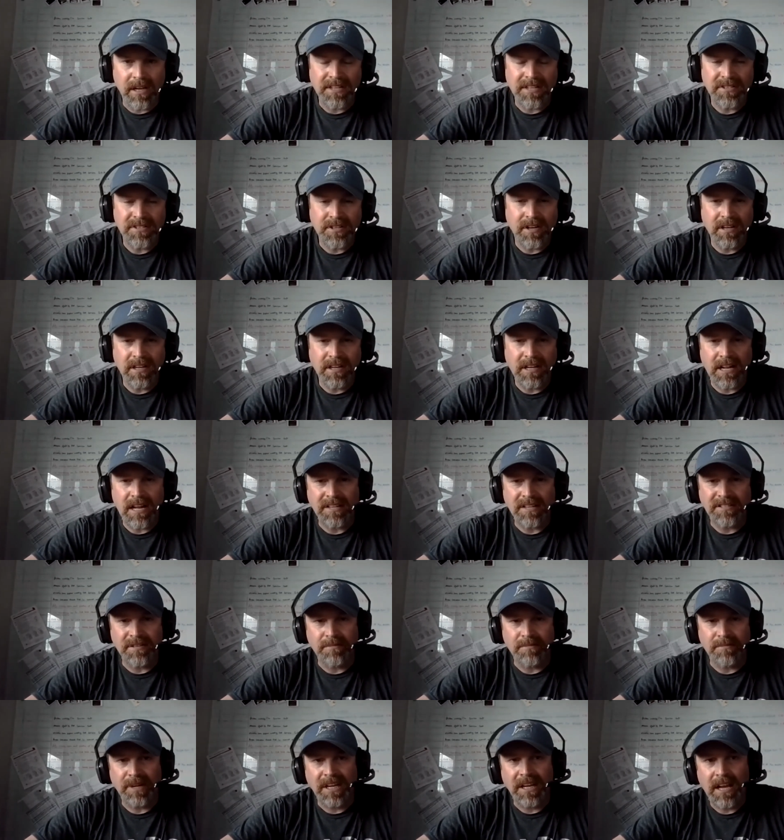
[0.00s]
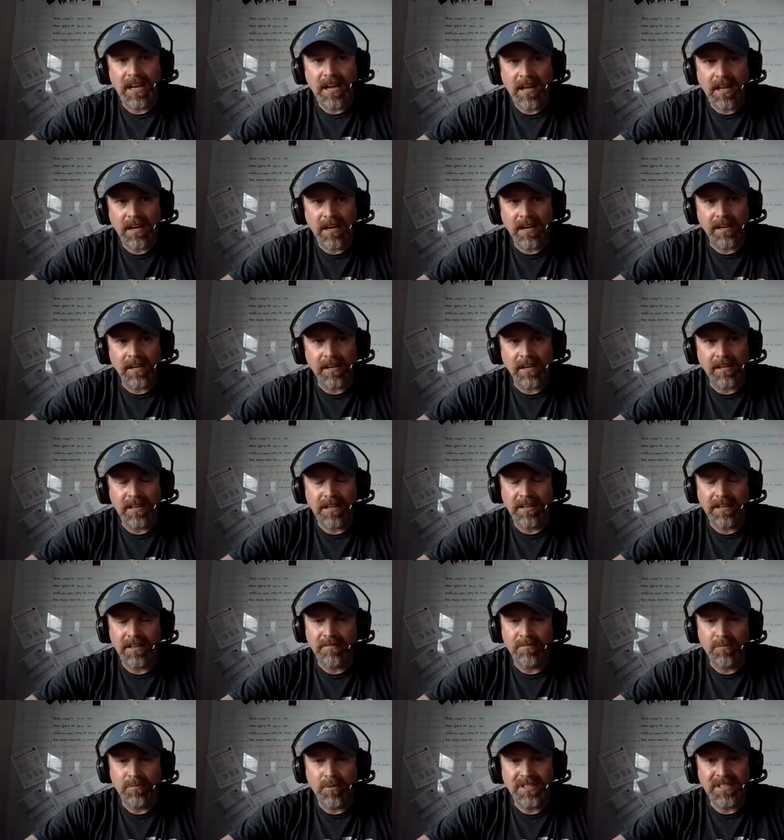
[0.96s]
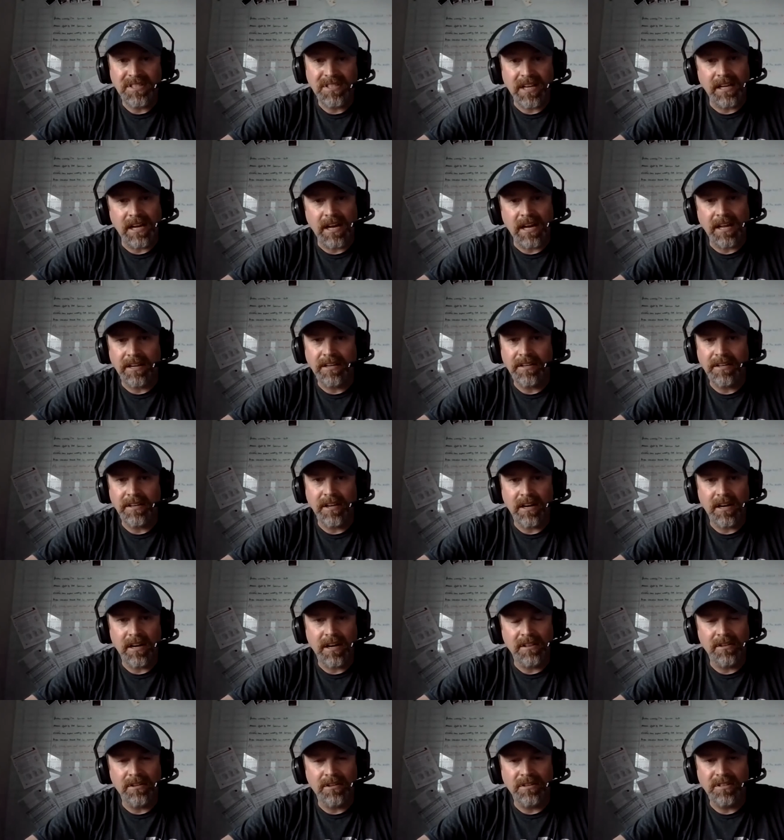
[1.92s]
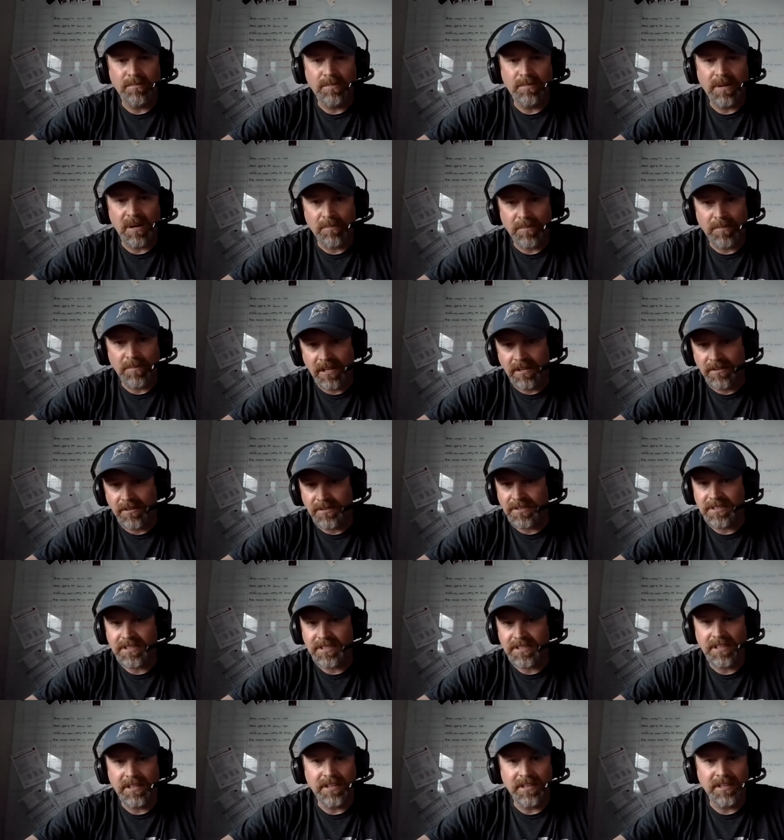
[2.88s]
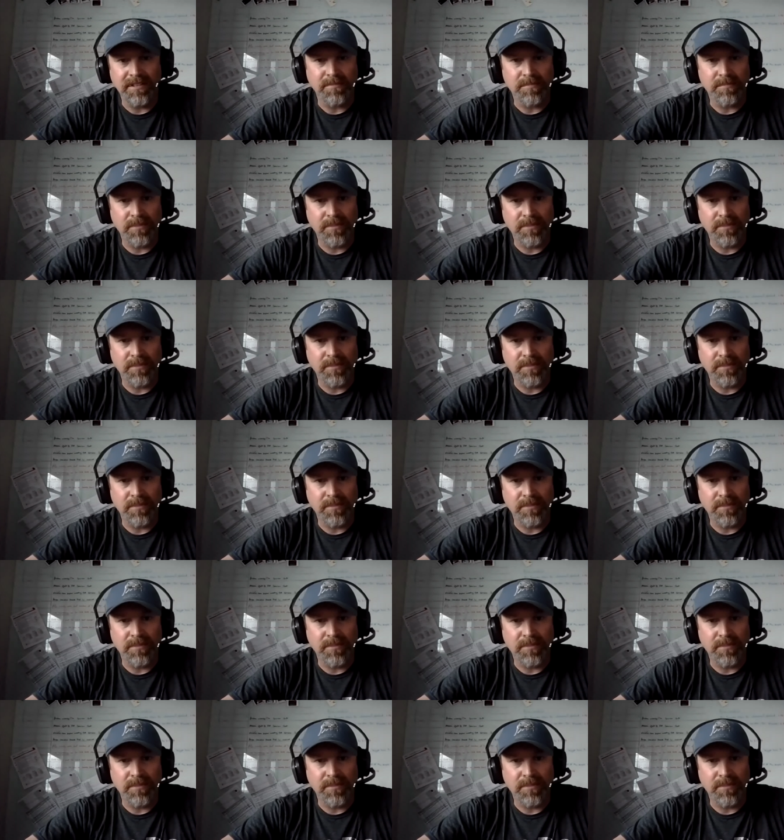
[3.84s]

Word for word: I started as a mechanic, and then once I got in here, I learned about PLCs,